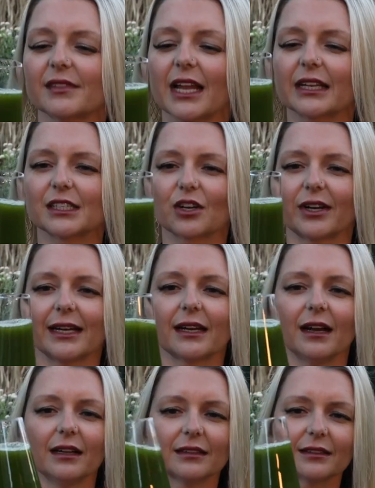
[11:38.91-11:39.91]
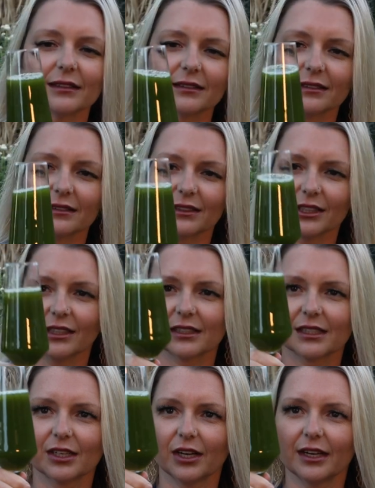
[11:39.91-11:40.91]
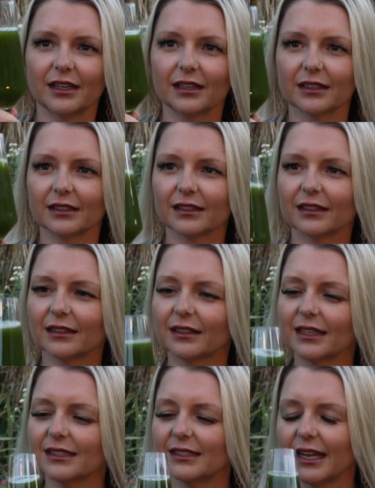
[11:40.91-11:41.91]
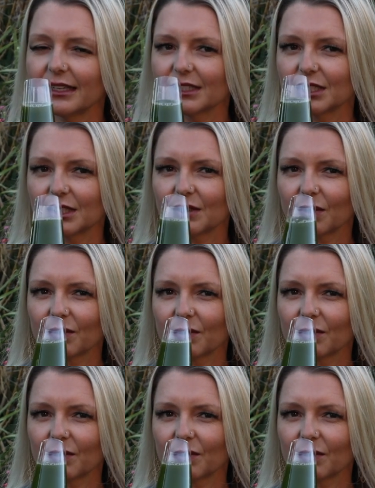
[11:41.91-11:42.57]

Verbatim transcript: Nice green color, looks good. Let's taste.